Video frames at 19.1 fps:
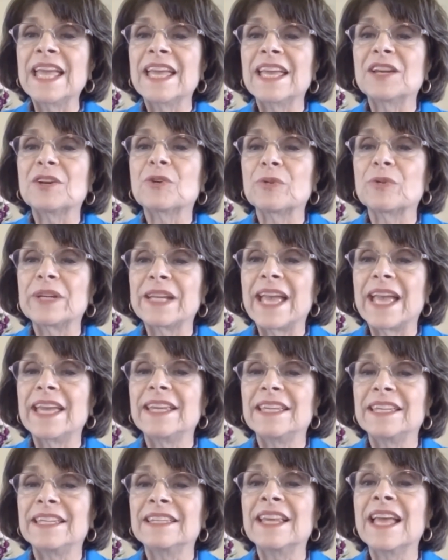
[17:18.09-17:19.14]
in
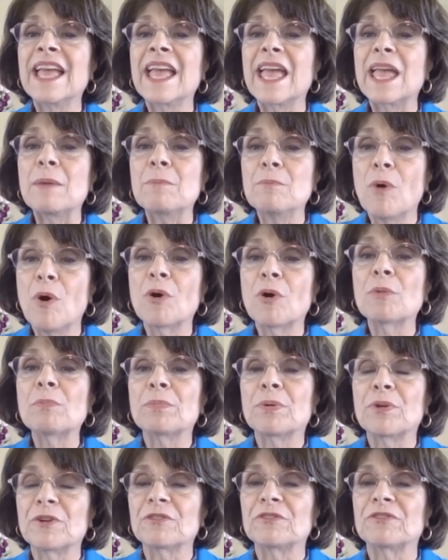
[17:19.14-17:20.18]
creating a more
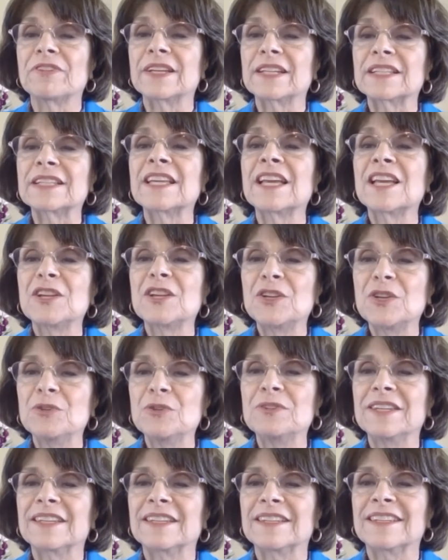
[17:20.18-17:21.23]
perfect
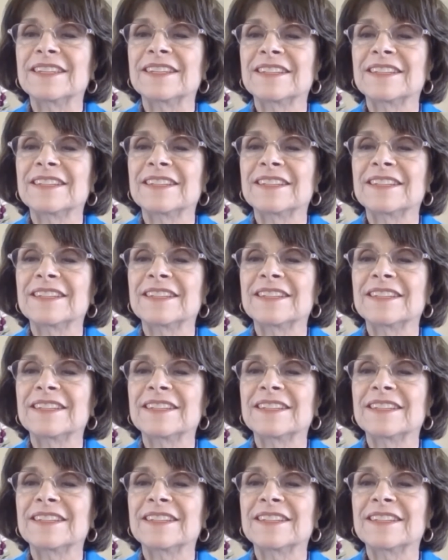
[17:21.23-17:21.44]
union.